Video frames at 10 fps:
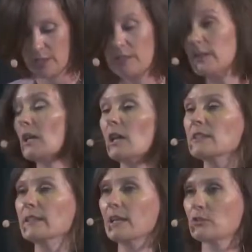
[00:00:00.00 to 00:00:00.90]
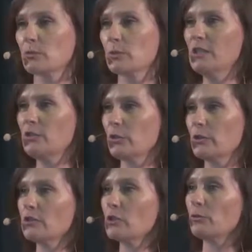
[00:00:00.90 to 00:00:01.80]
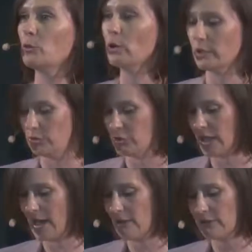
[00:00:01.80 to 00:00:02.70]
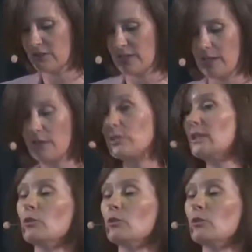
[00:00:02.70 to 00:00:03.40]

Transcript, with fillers: The cutting-edge research of Gordon Child set out in